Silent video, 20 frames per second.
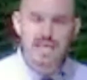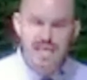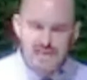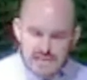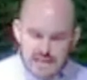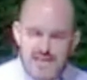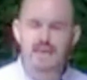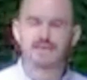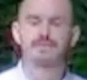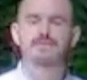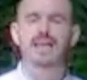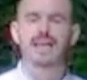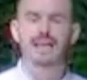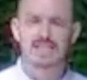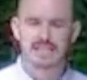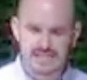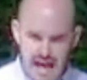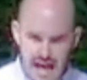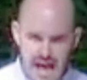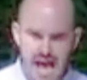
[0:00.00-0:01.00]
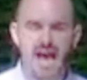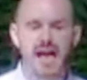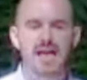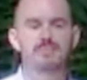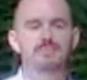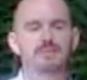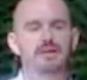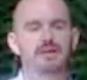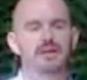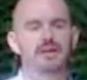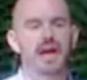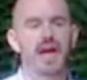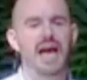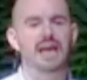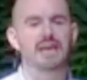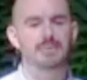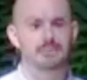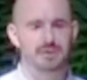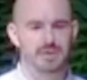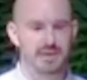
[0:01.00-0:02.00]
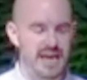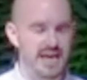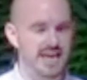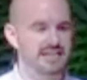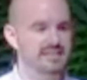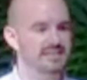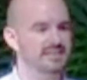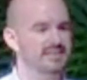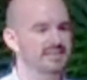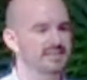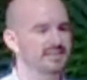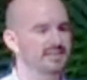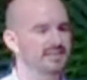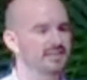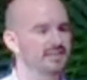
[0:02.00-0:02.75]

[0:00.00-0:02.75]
live in a time and a place.